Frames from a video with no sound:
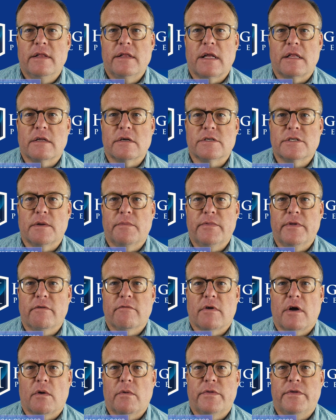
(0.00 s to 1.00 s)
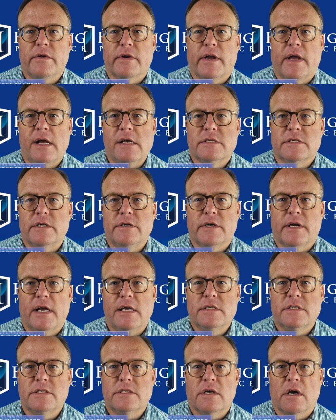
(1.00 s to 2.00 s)
that there's something wrong with your case, that your
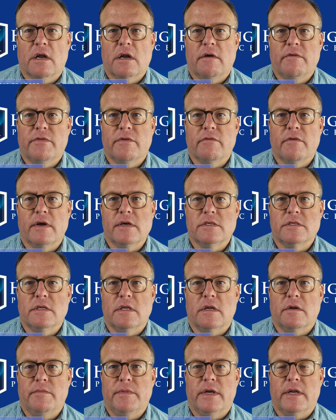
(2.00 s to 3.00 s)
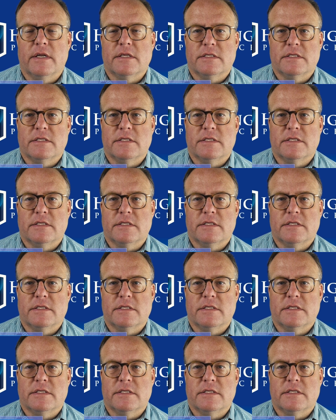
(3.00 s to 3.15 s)
case has gone off the rails a little bit.